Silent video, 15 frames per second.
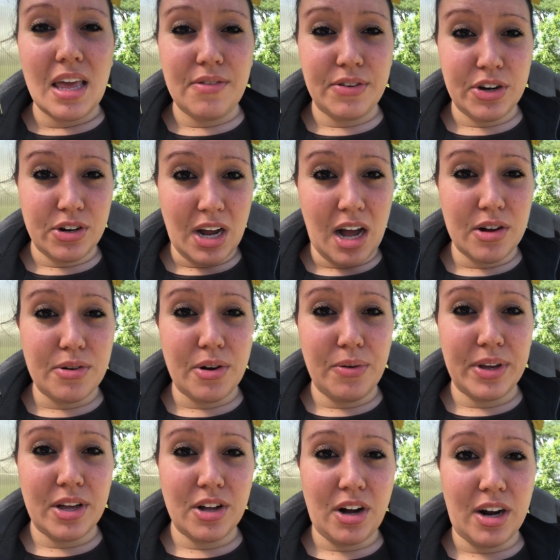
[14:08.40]
If you're not
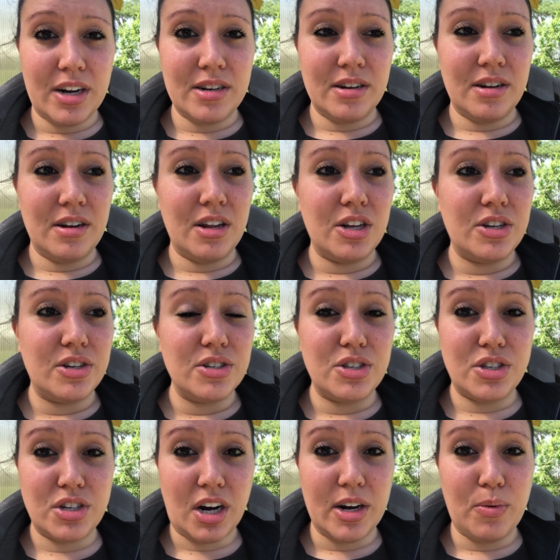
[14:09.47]
growing a garden,
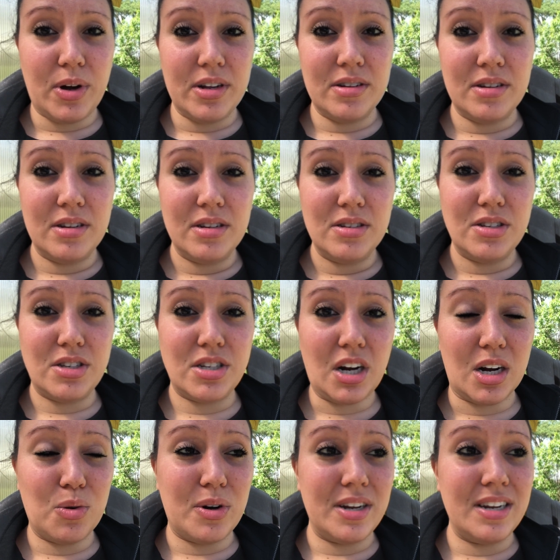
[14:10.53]
start one.
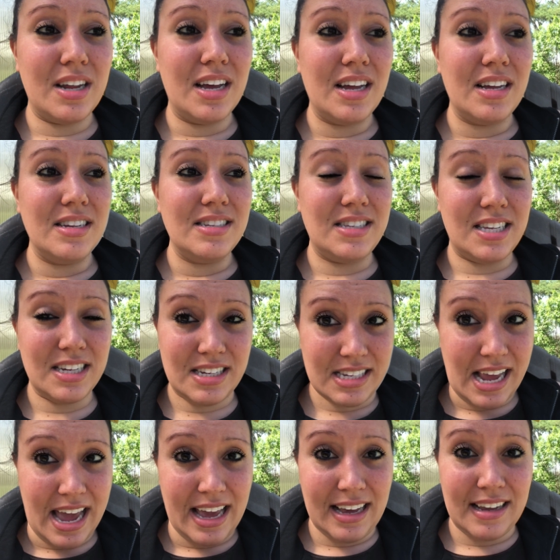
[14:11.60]
Start one
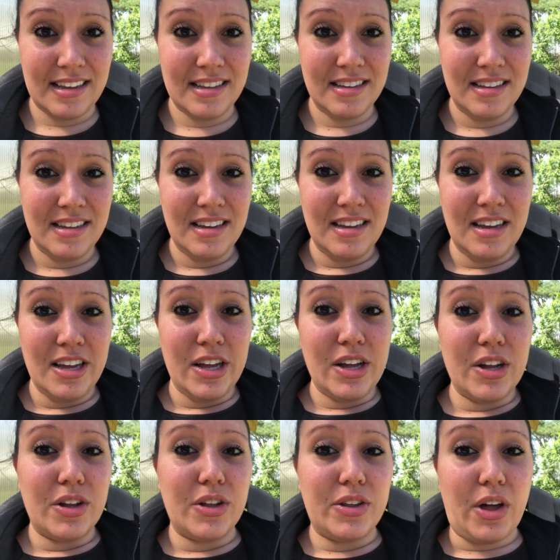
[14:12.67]
today.
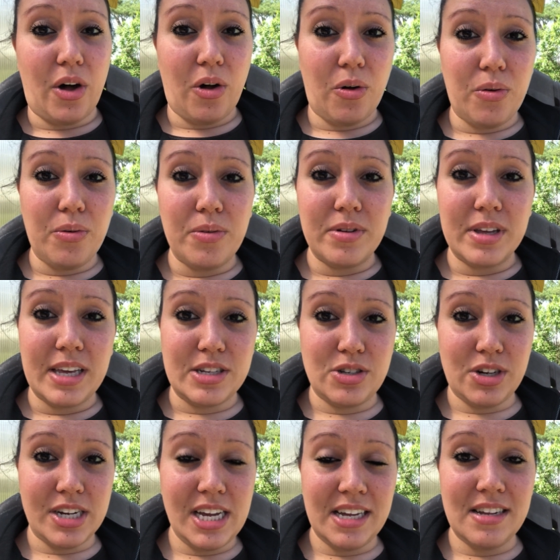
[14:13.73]
Go get
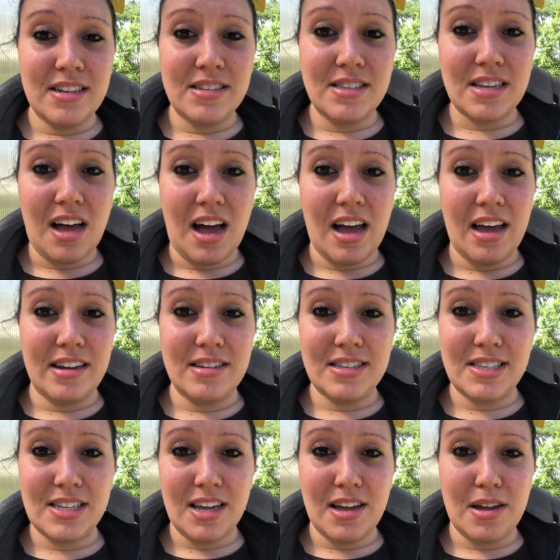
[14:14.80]
your hands on
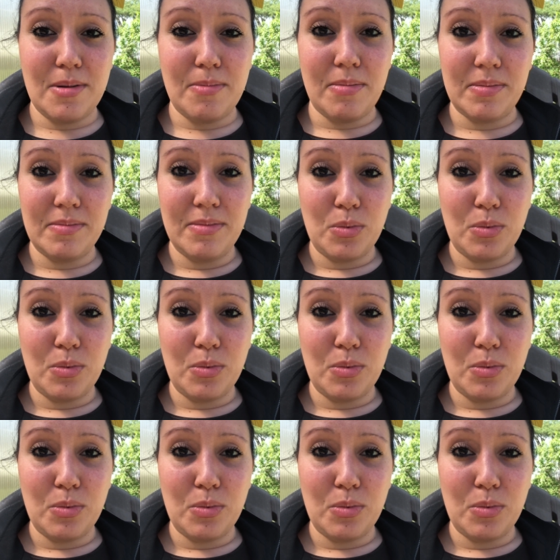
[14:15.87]
some